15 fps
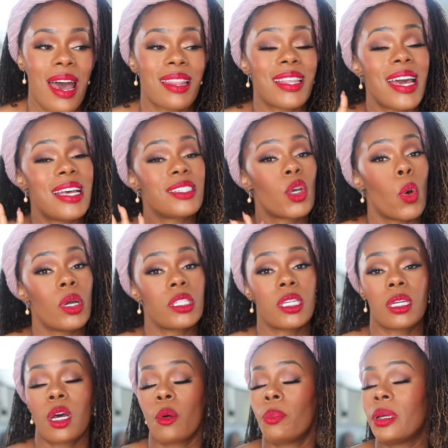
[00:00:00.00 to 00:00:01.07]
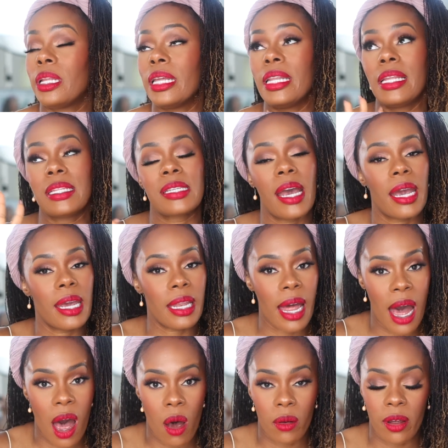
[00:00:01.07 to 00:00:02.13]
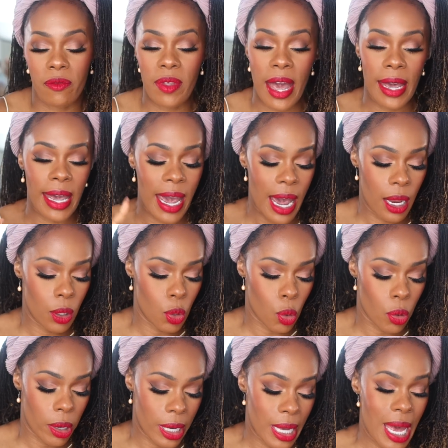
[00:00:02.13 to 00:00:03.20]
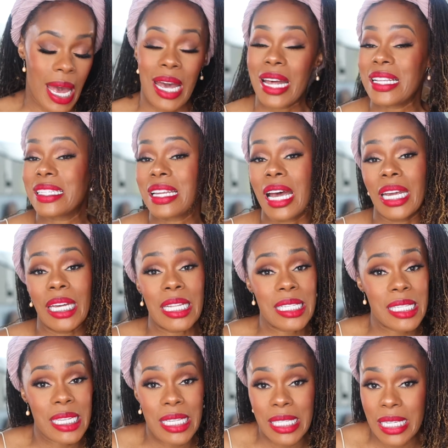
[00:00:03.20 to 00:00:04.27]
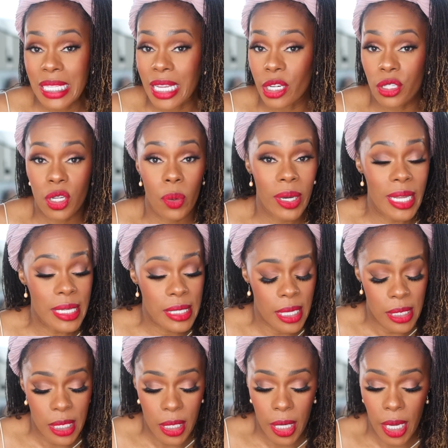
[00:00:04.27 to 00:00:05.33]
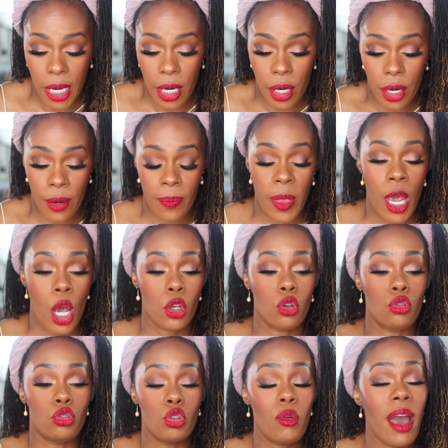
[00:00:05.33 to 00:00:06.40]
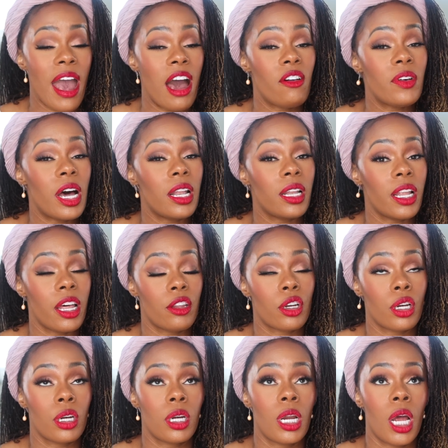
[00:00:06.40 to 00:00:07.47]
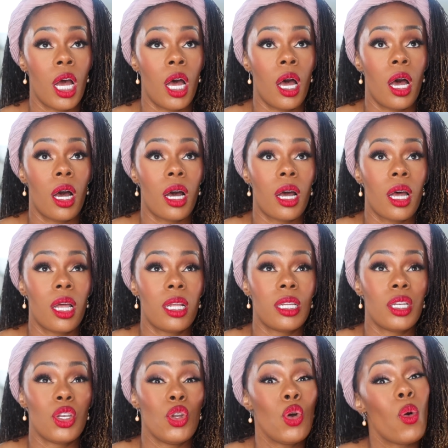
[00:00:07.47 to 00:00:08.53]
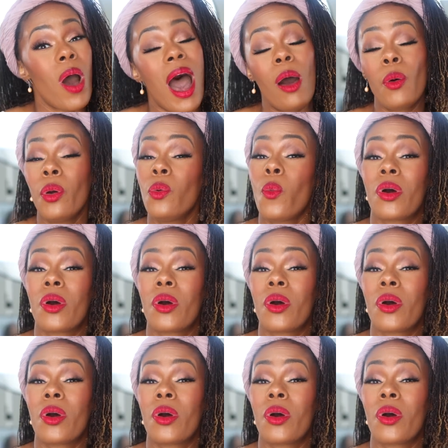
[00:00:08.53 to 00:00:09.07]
that is going to completely take it out of that category. It's not incensey. There's no incense in here. You do have a leather, I don't even